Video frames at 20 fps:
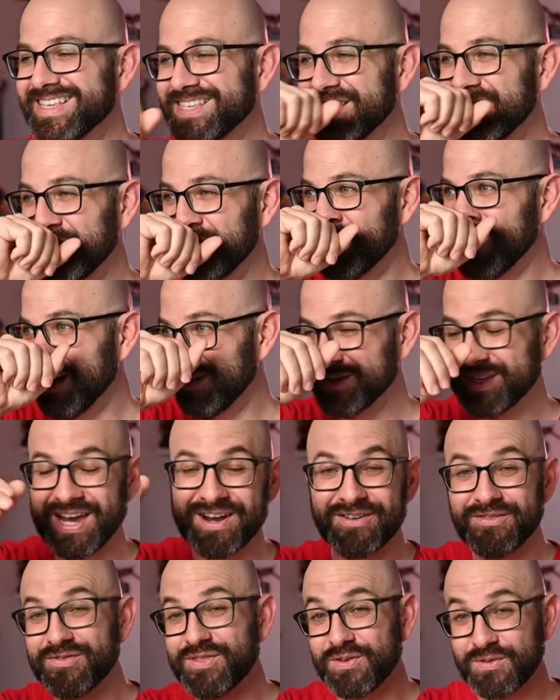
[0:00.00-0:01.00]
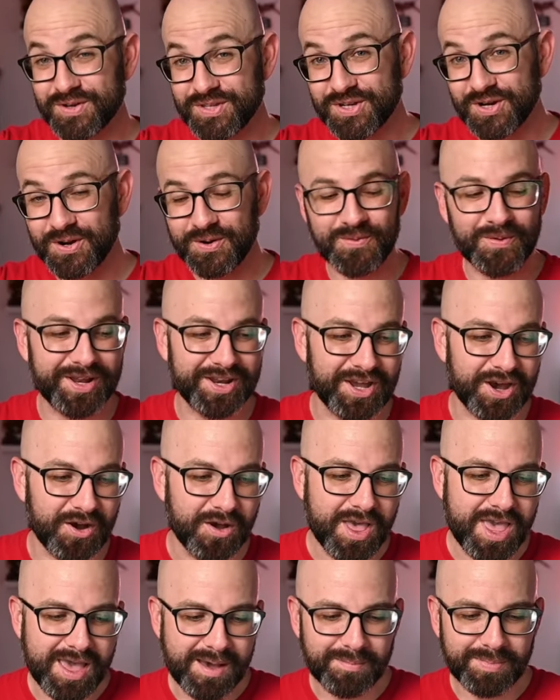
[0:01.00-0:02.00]
so I was out of the return window.
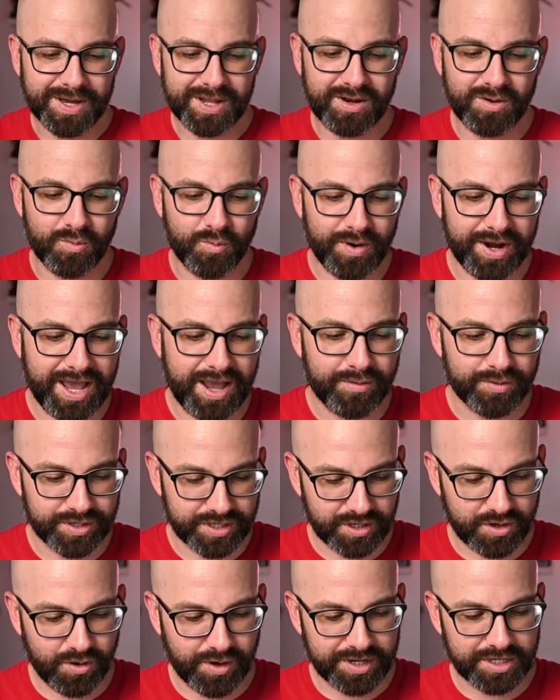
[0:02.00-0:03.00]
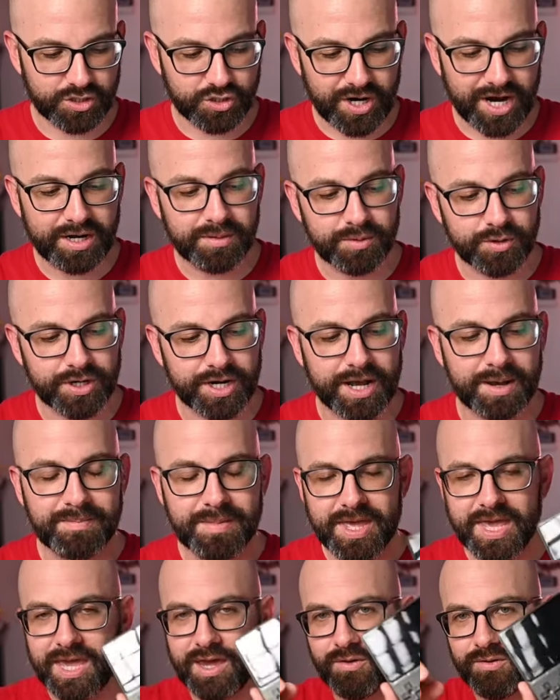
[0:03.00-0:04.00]
But when I would go ahead and try to boot it up,
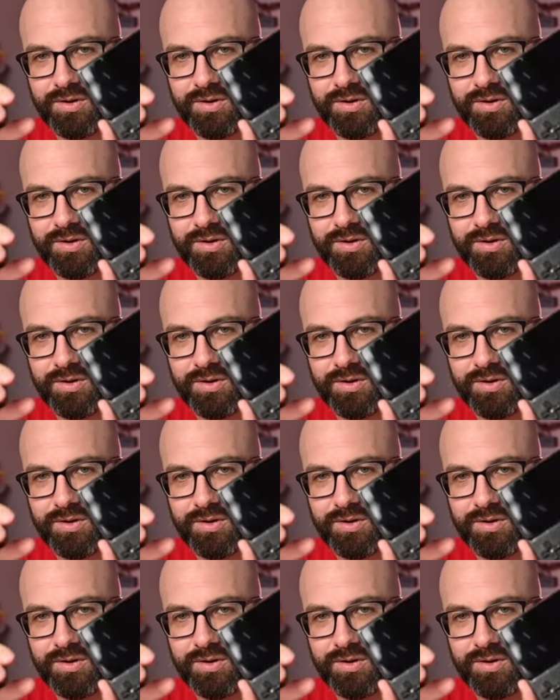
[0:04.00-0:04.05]
it